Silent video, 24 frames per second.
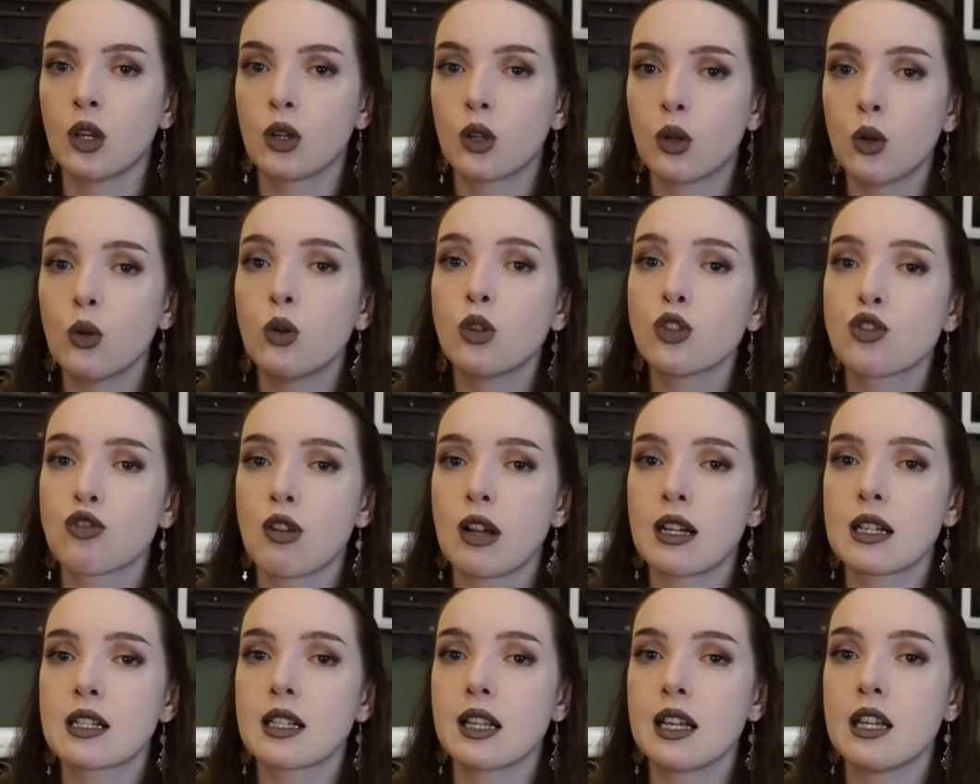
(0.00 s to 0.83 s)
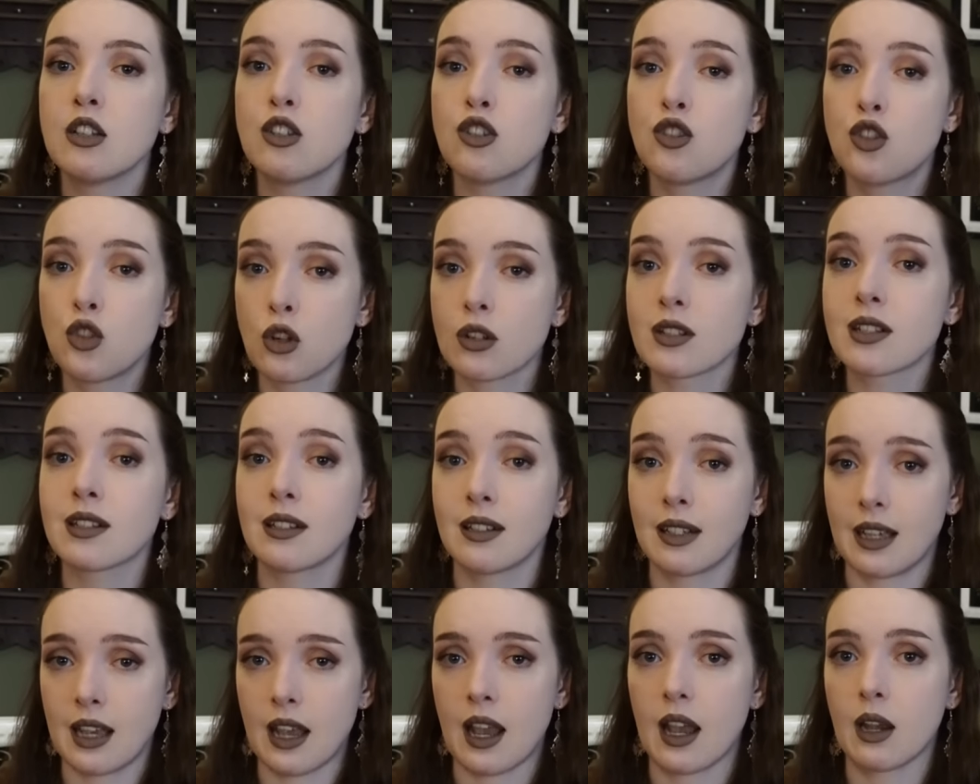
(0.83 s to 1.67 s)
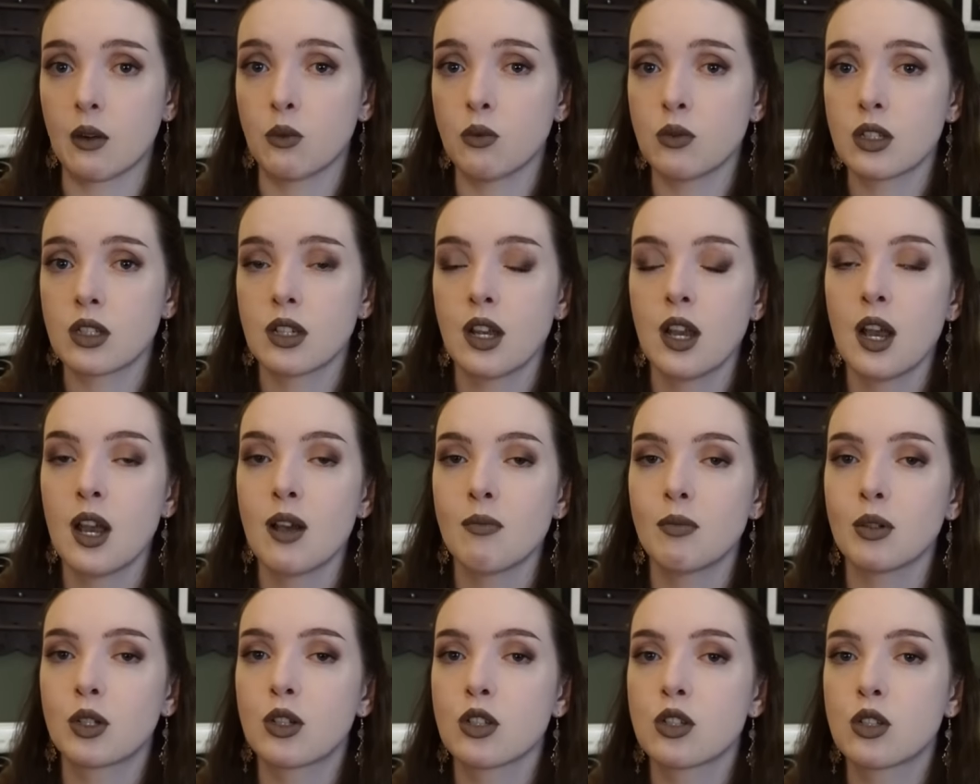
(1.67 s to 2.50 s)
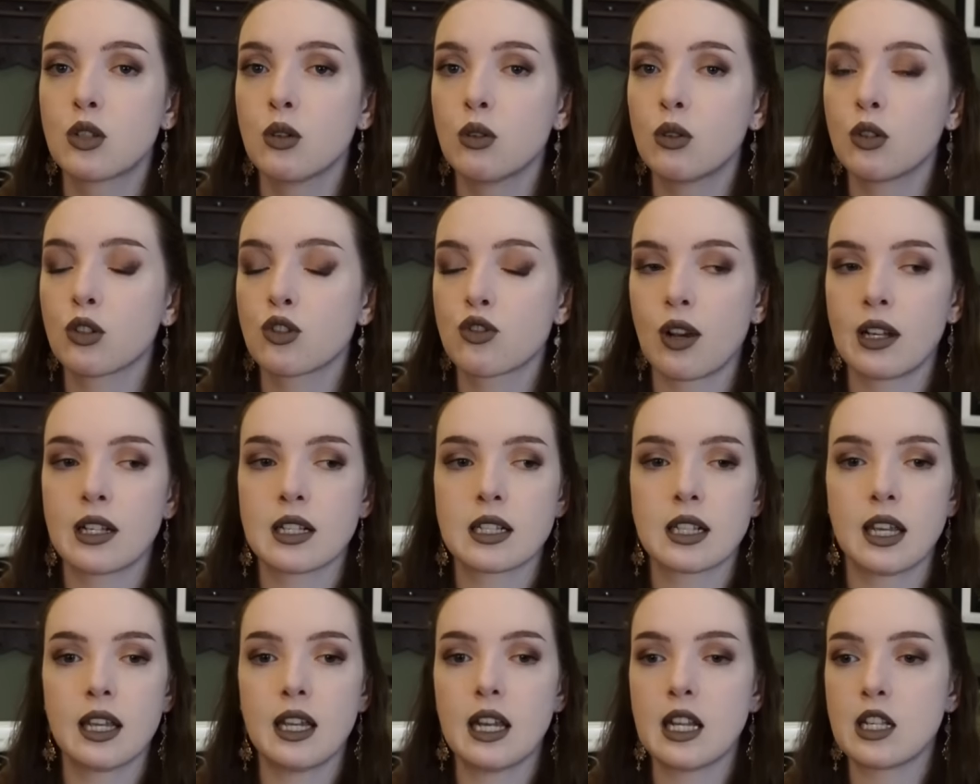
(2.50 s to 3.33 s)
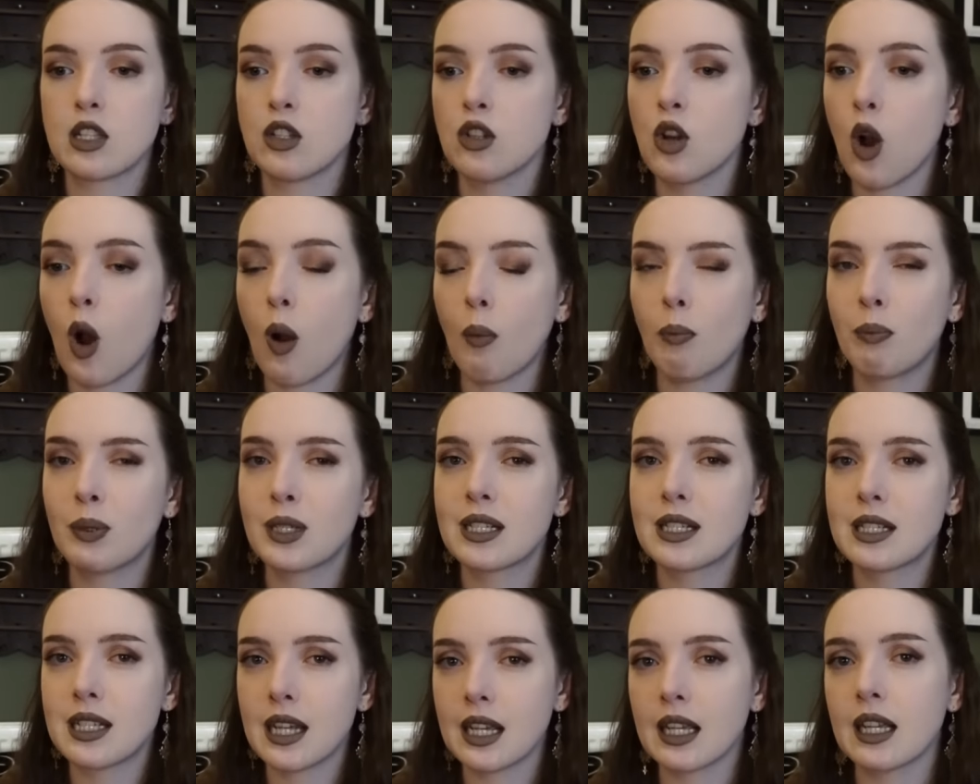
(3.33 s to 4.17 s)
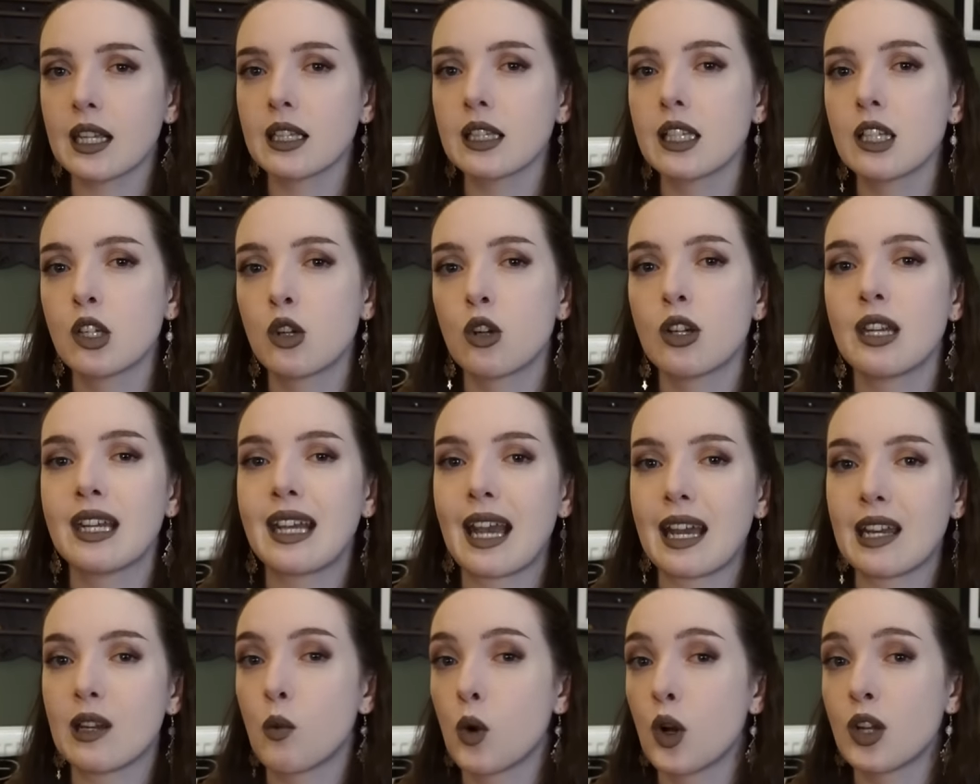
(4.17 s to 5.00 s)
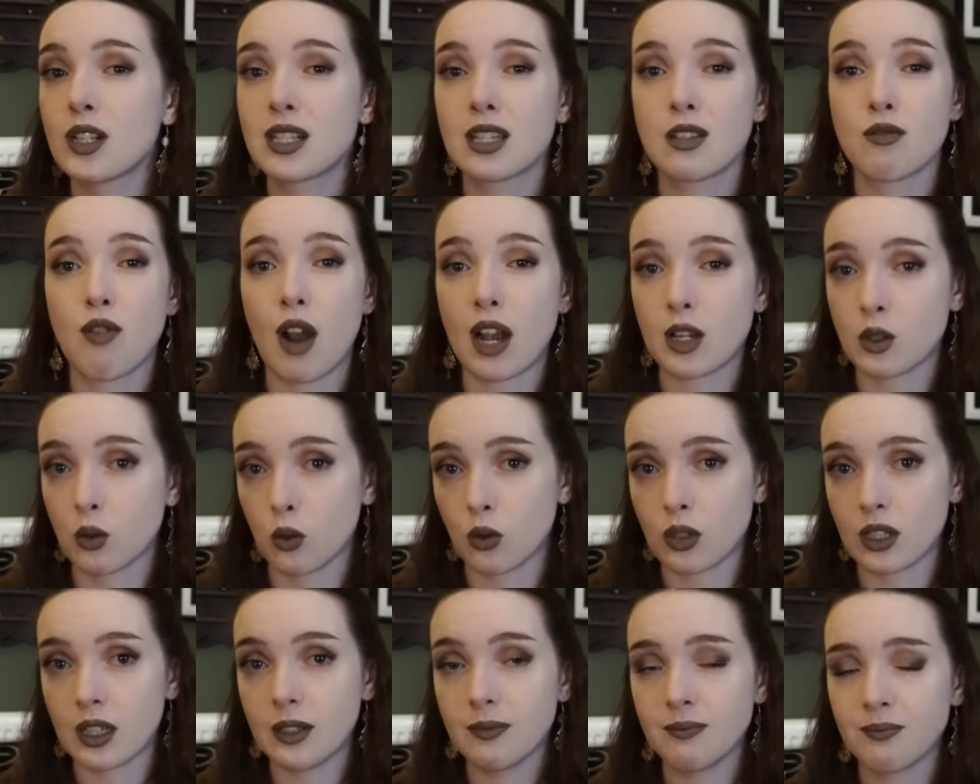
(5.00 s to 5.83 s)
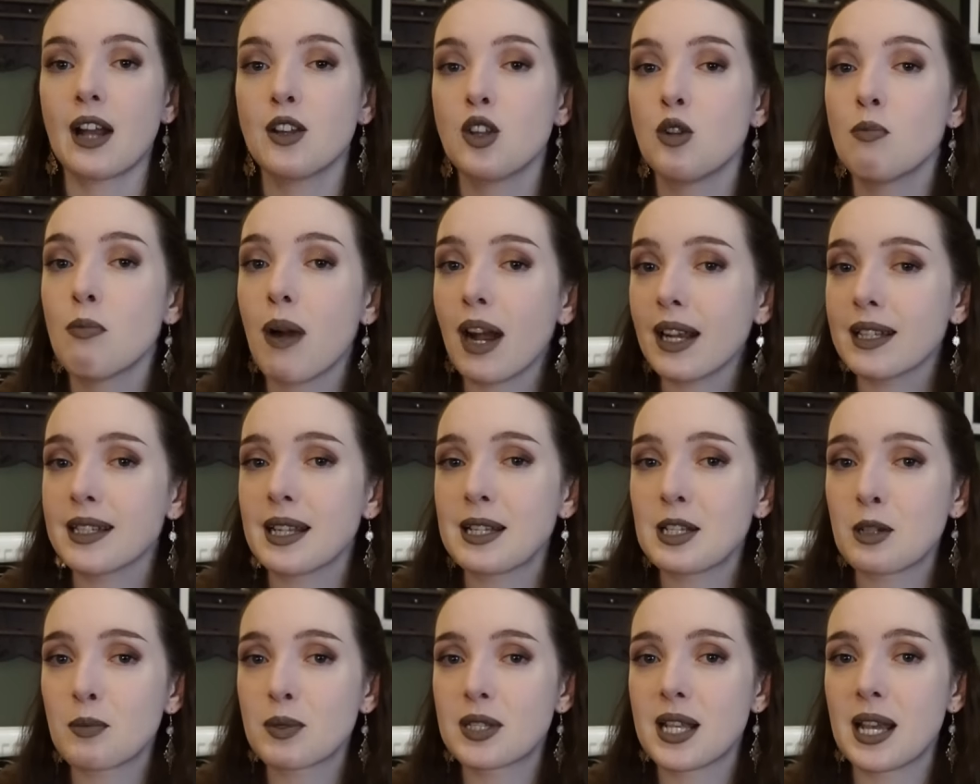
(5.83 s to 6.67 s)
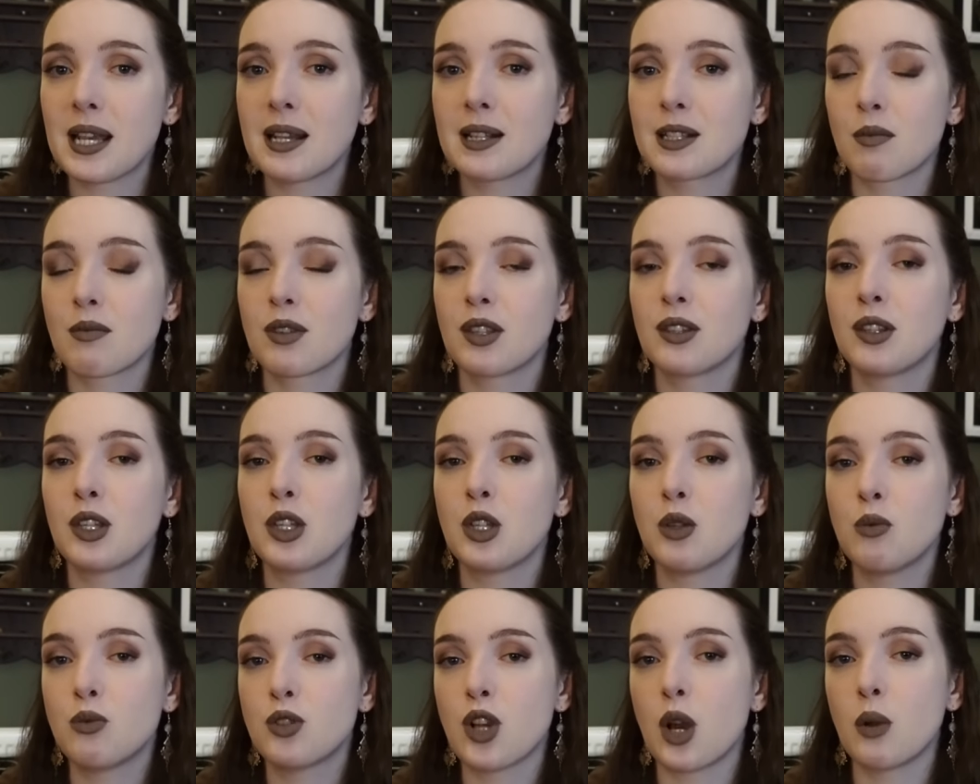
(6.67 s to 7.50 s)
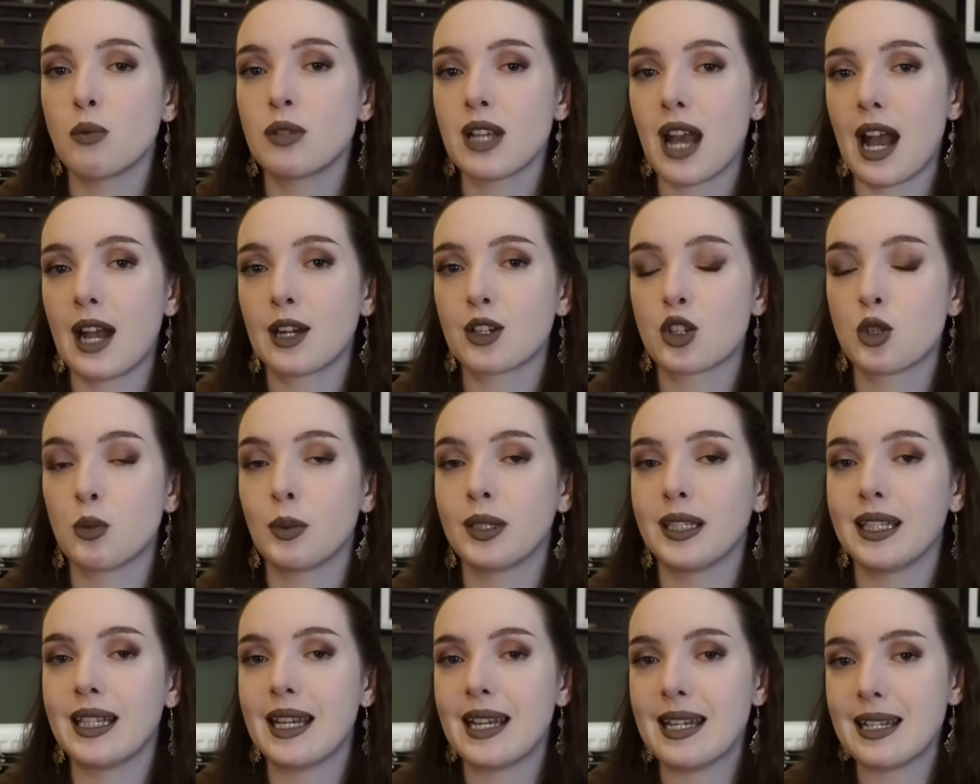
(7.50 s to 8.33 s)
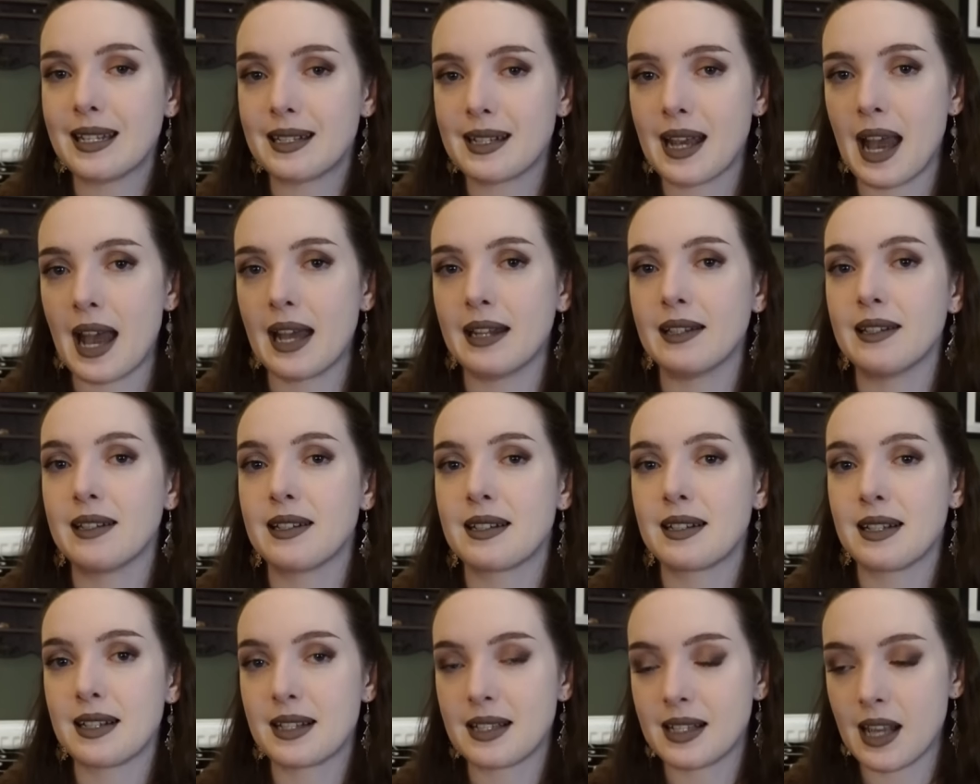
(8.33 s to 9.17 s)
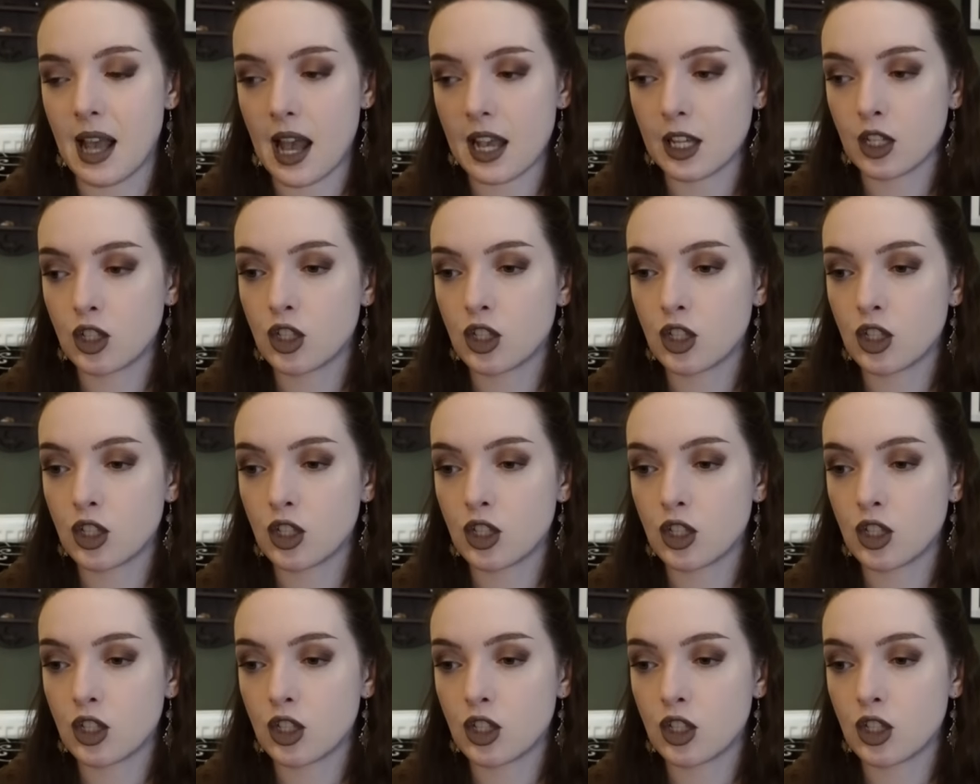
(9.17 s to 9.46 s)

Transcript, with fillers: Google Translate doesn't count because Google Translate is not particularly good at getting words in the right order, and you might end up saying something that you don't actually intend to say.